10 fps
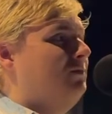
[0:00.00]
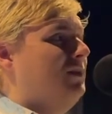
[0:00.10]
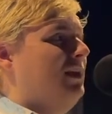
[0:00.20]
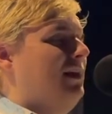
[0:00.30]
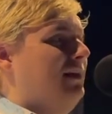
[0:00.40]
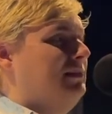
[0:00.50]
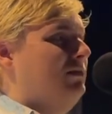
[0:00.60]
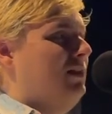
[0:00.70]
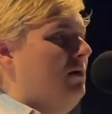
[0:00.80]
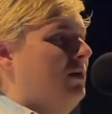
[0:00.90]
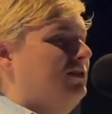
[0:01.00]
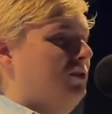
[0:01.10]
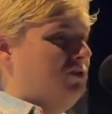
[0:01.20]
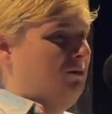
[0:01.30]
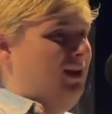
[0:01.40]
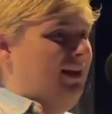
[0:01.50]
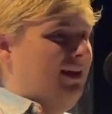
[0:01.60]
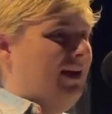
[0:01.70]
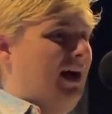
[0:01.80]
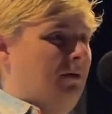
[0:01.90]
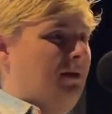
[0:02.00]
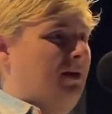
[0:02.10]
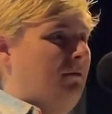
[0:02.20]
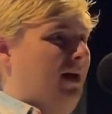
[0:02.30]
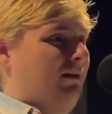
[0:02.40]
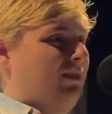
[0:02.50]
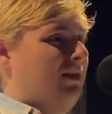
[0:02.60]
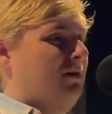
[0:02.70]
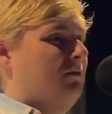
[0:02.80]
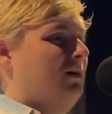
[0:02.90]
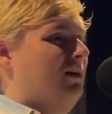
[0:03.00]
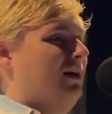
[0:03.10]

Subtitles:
connecting with them on social media, commenting back with them,